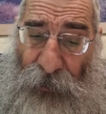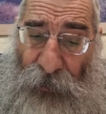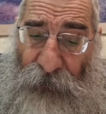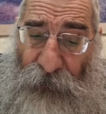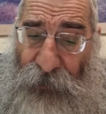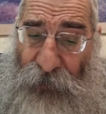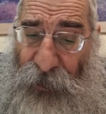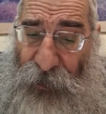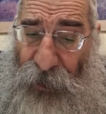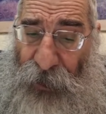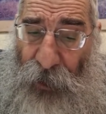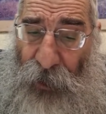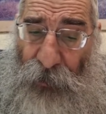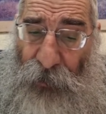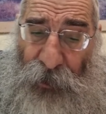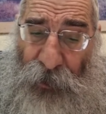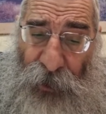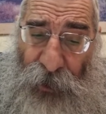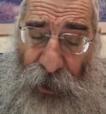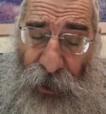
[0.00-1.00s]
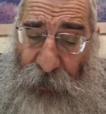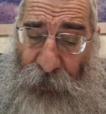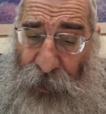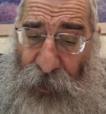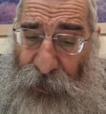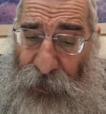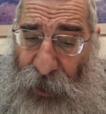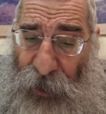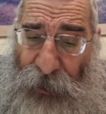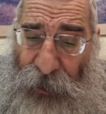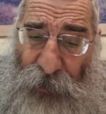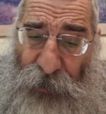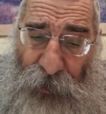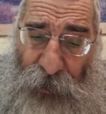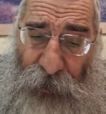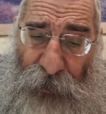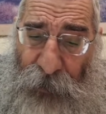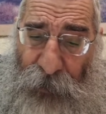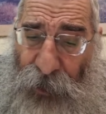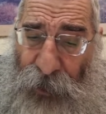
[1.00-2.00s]
V'zeu shamar, and that's
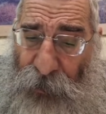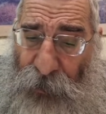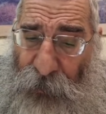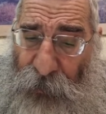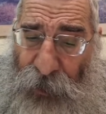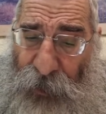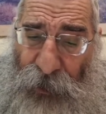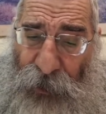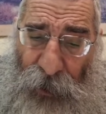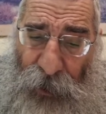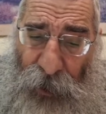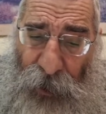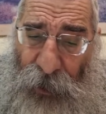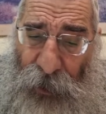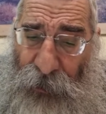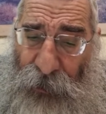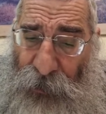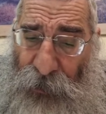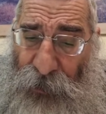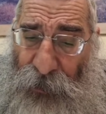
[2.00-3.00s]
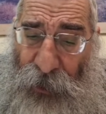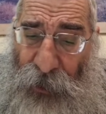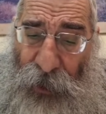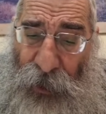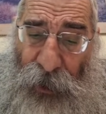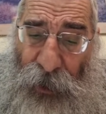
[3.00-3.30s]
what he means when he says,